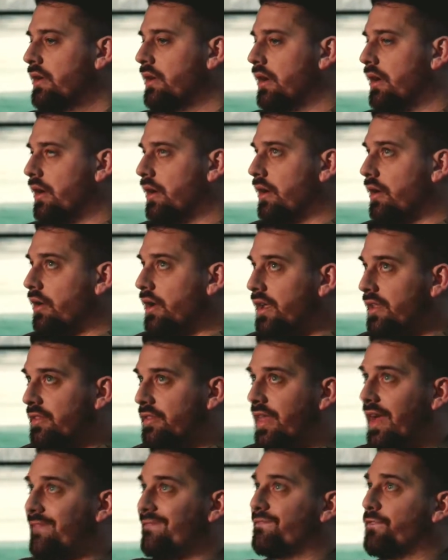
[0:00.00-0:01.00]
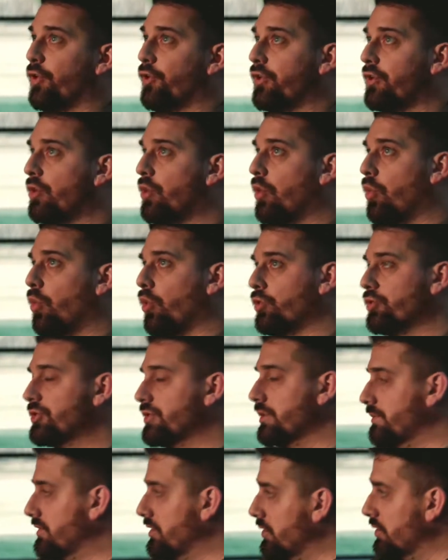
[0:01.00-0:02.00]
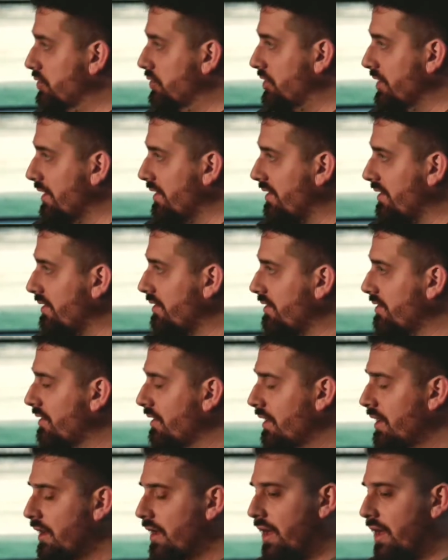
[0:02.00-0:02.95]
it's that vertical worship to Jesus.